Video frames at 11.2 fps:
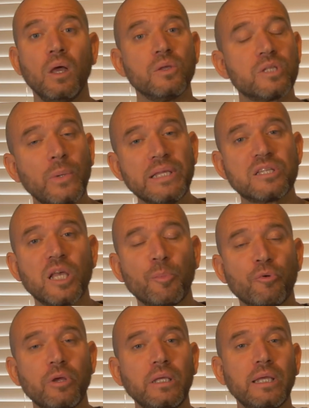So in
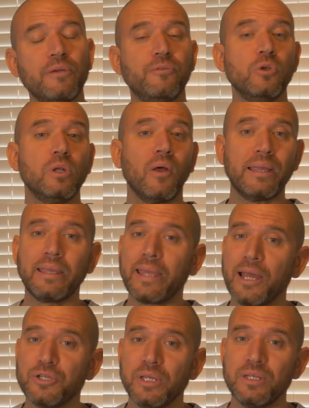summary, if you like a
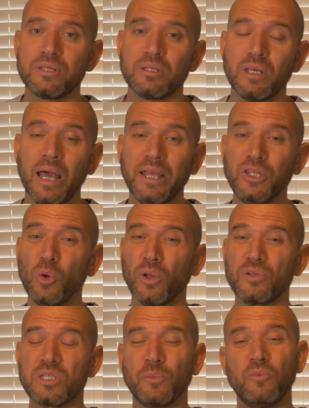gadget and you
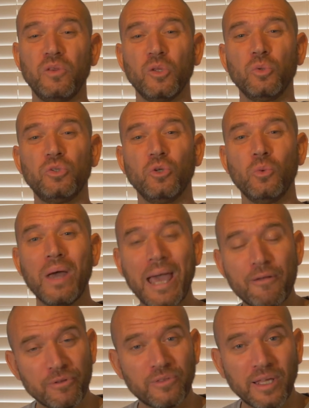want something that will do
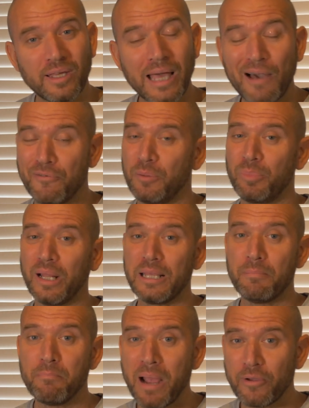everything other than
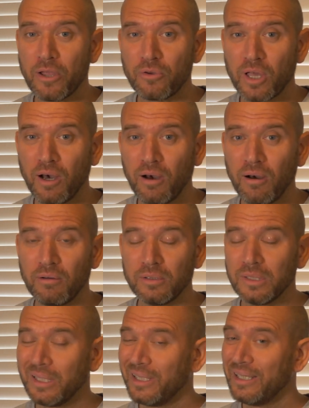play Mario Kart,
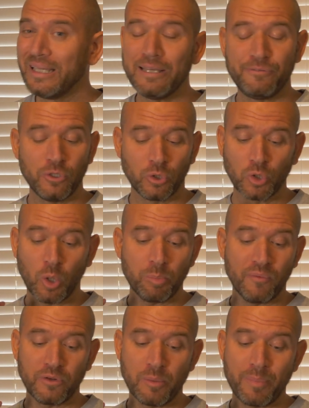if you're not
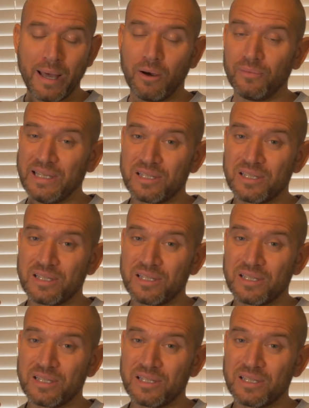bothered about the